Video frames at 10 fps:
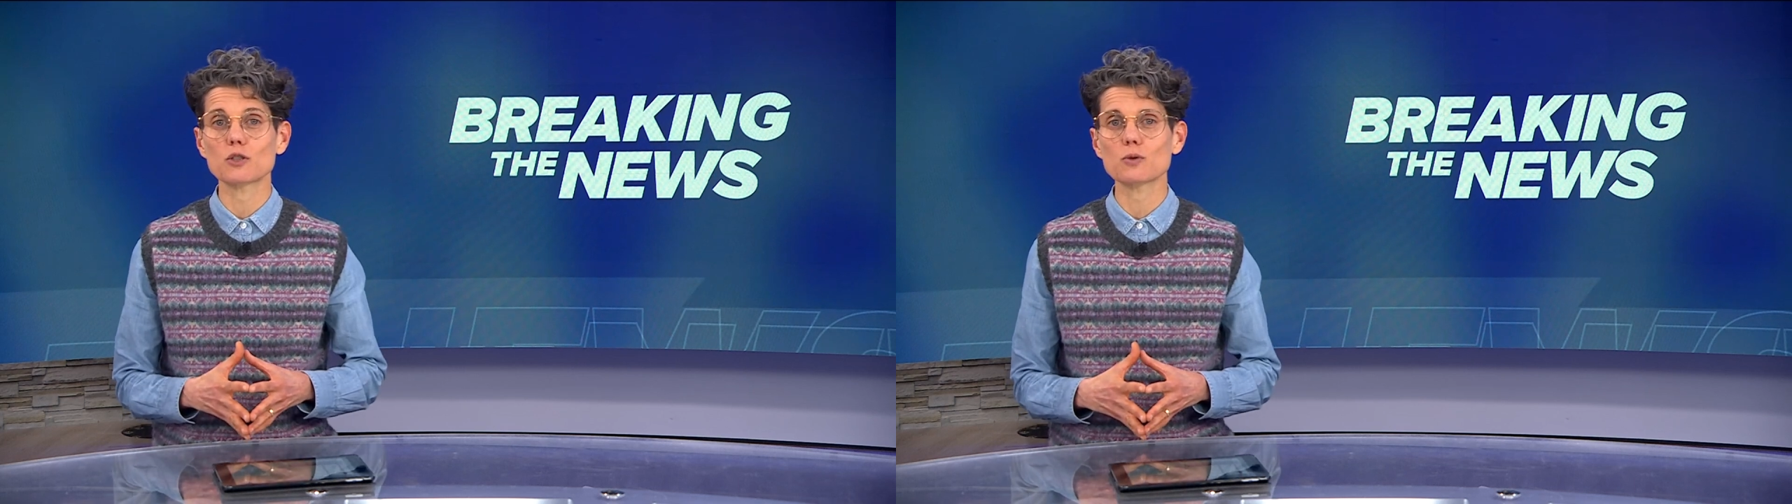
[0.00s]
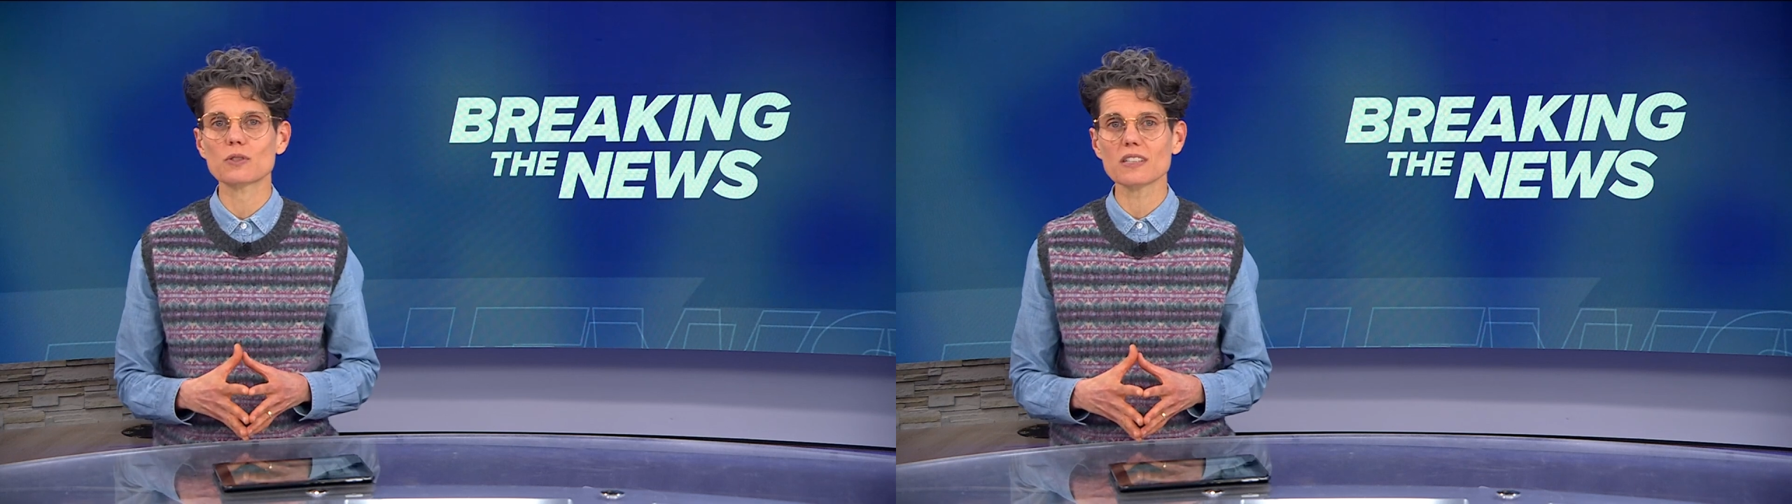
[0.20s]

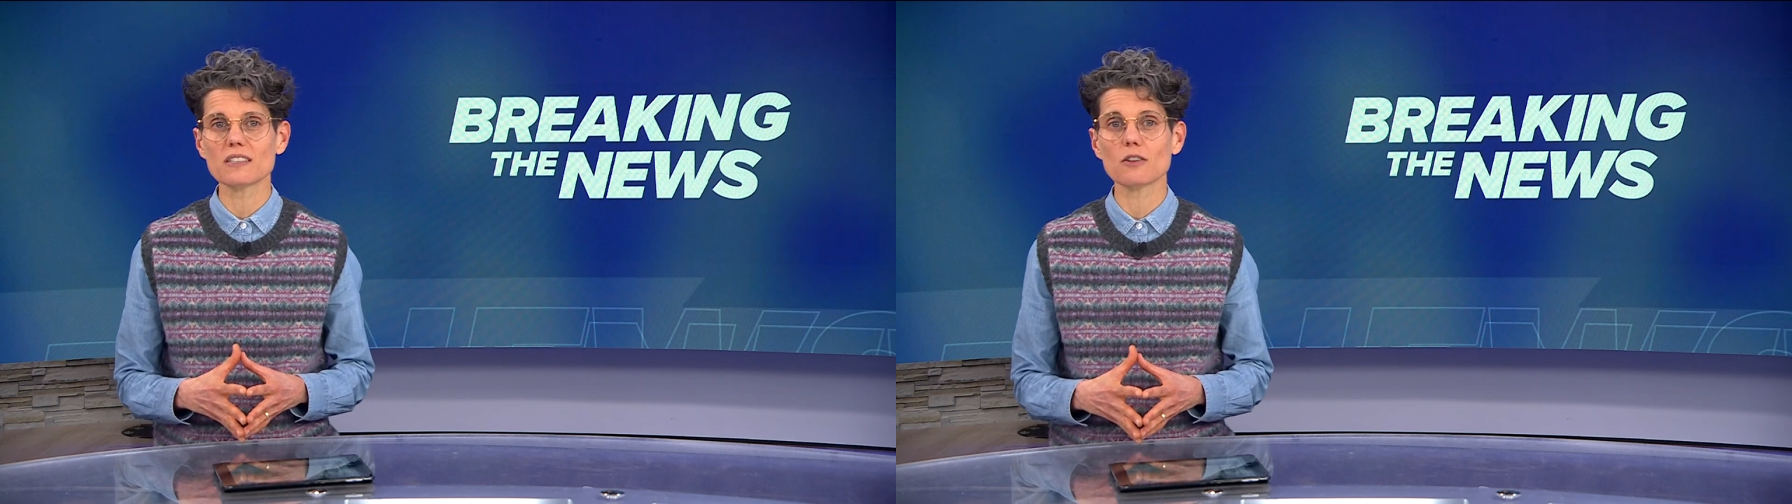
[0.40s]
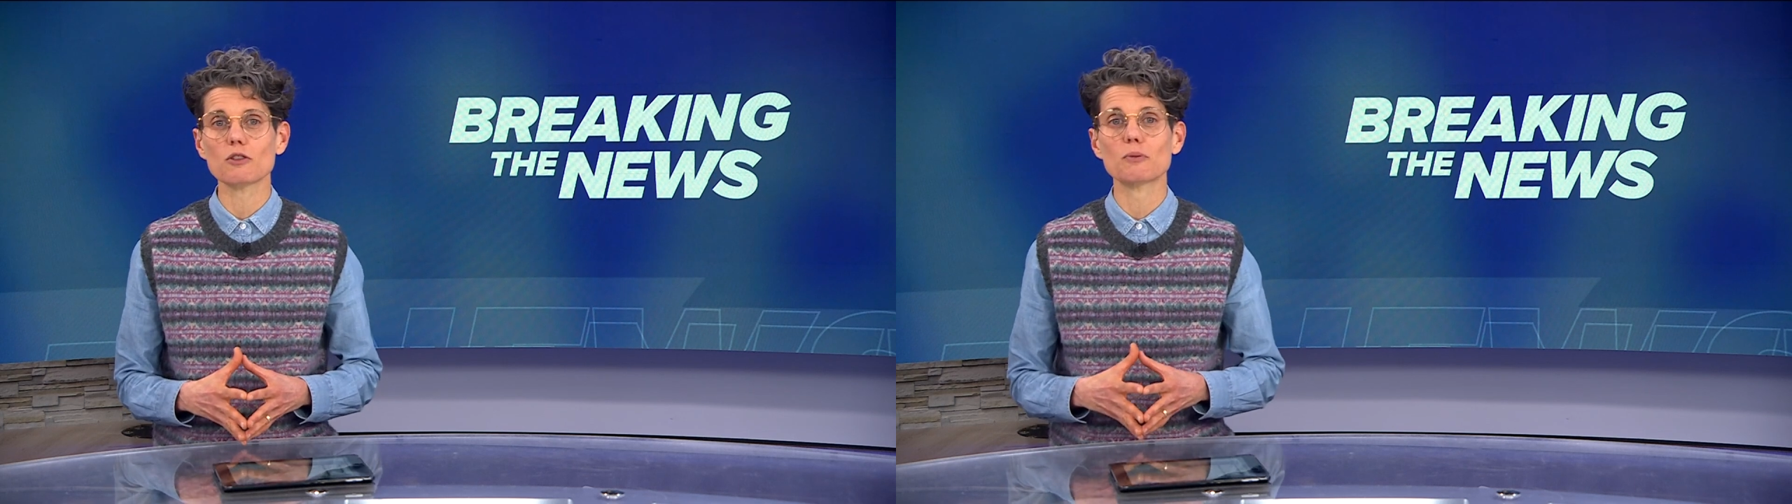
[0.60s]
to
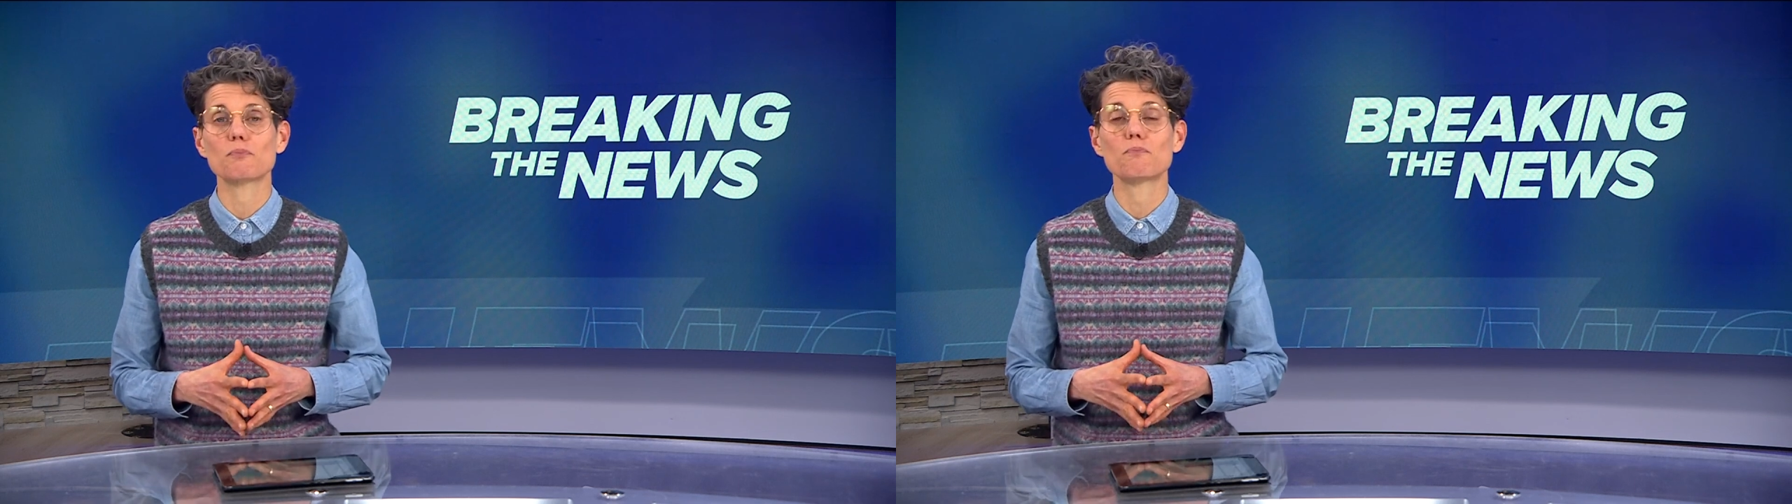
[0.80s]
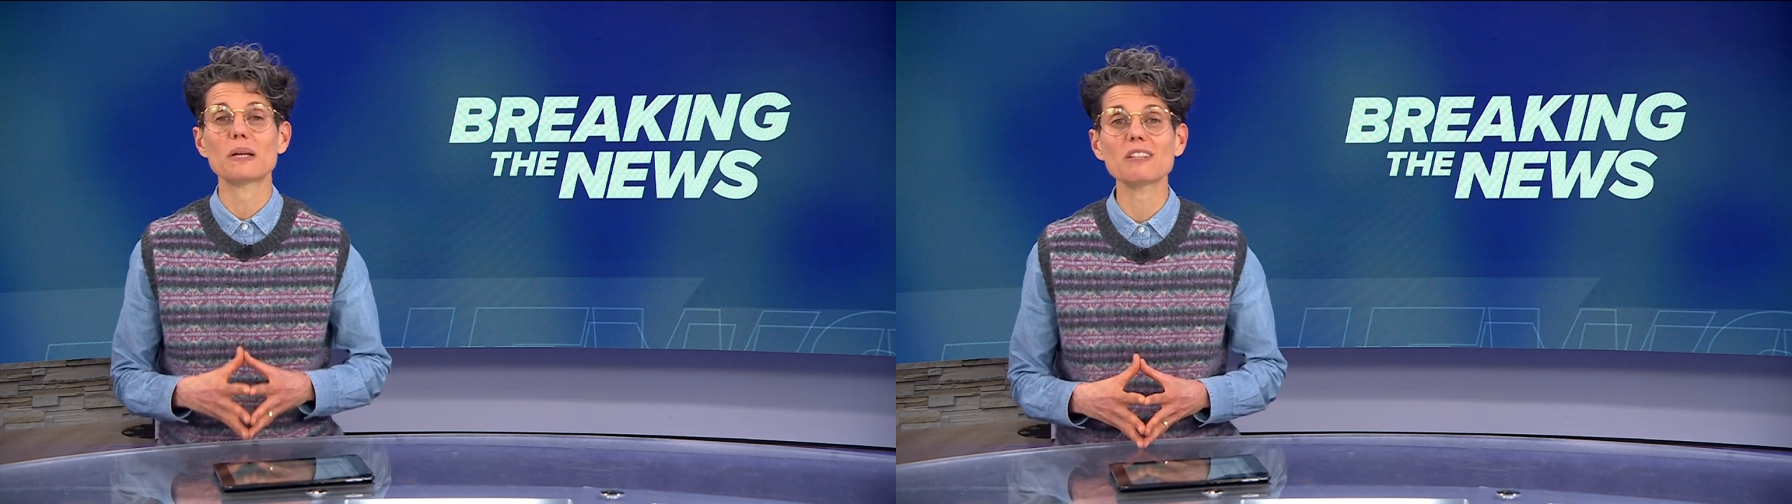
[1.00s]

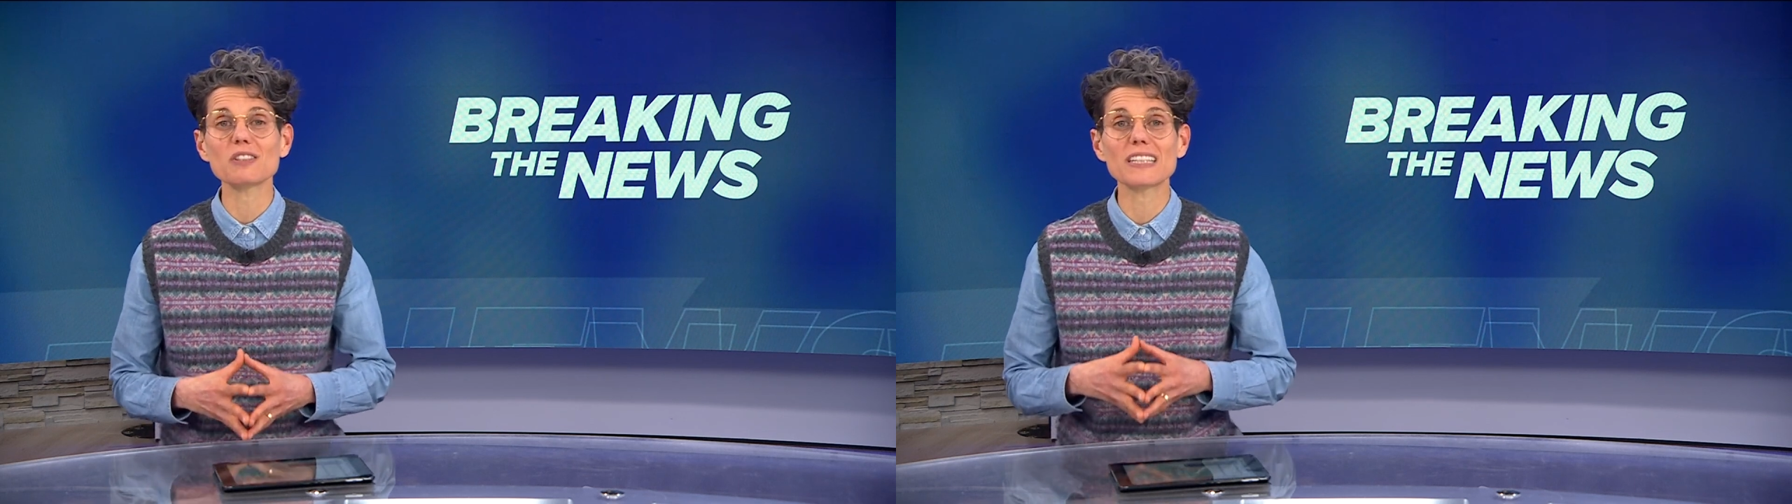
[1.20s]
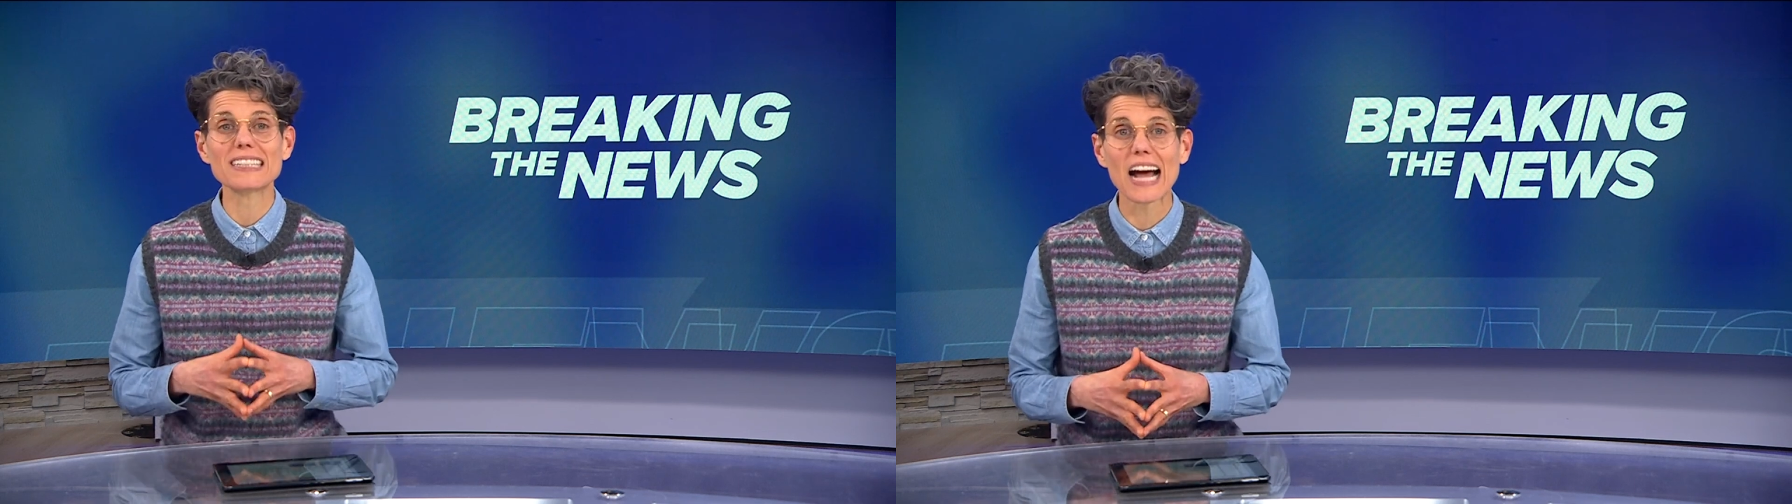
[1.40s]
600
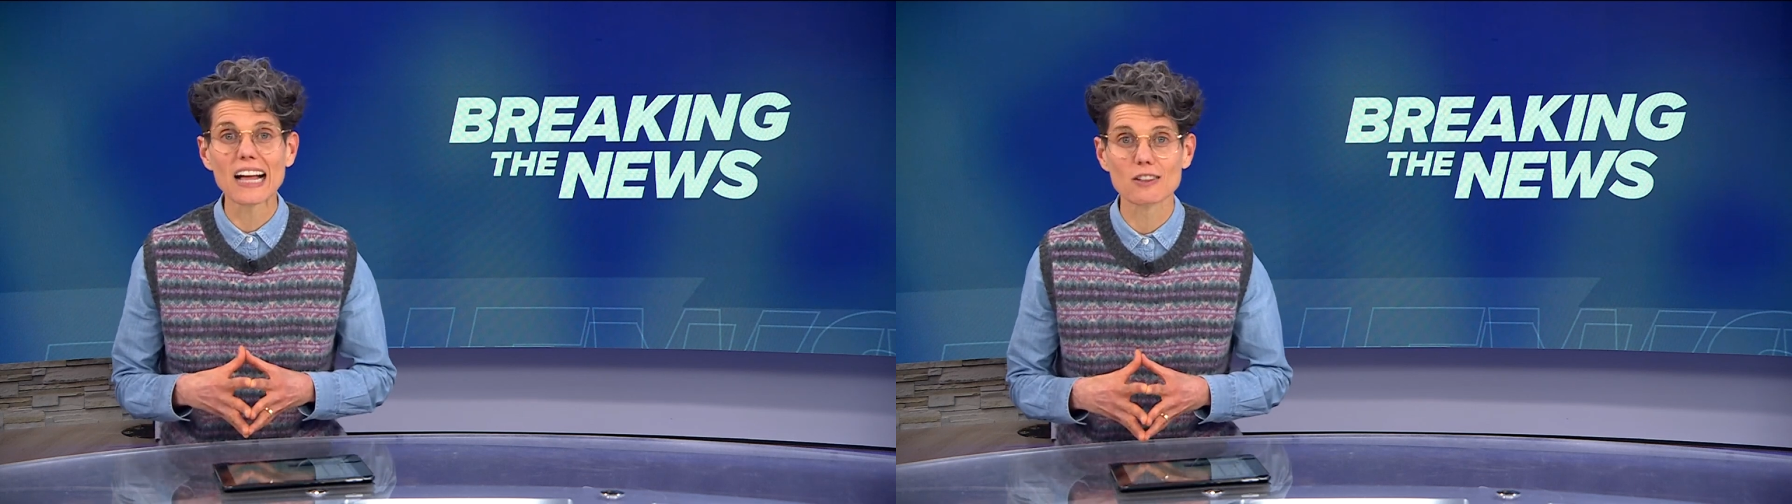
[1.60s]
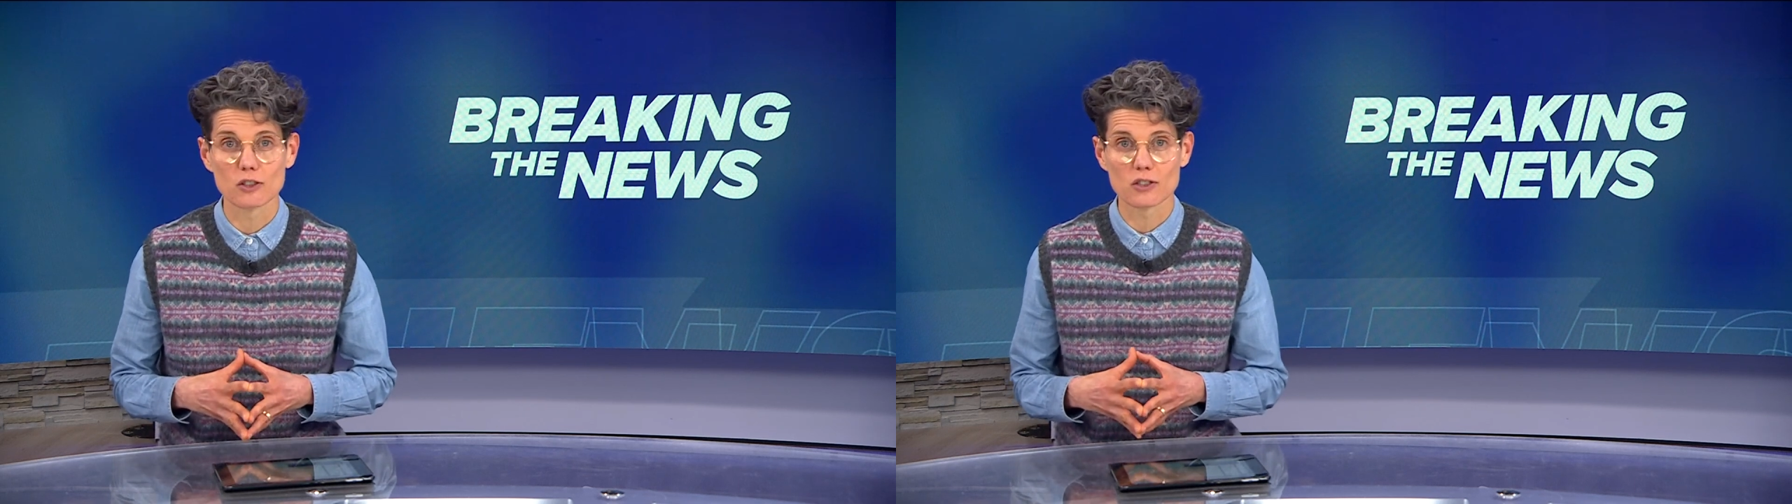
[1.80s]
billion
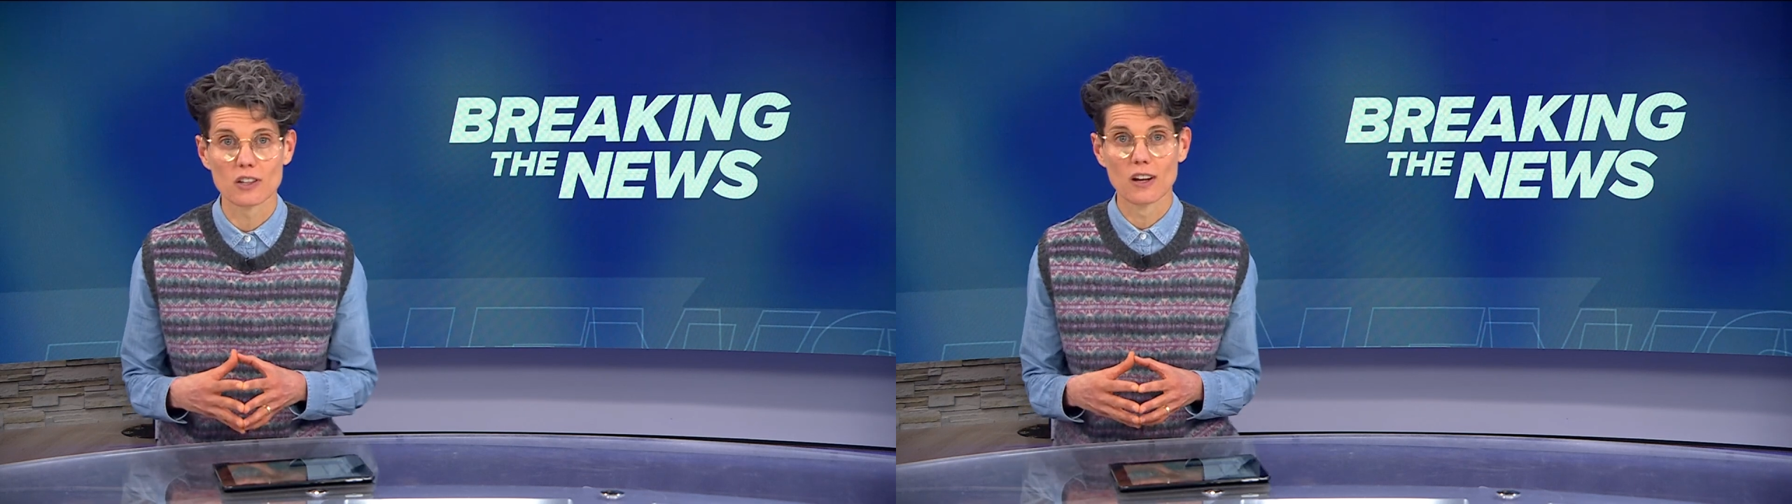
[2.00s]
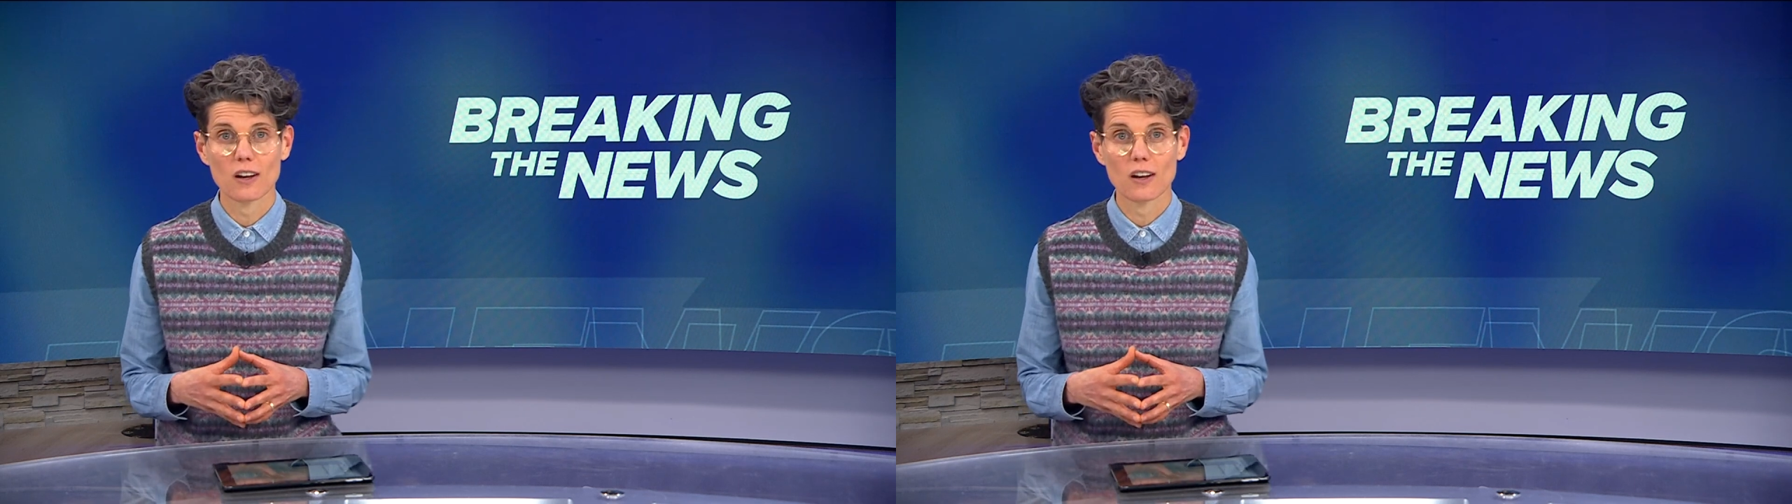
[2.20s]
dollars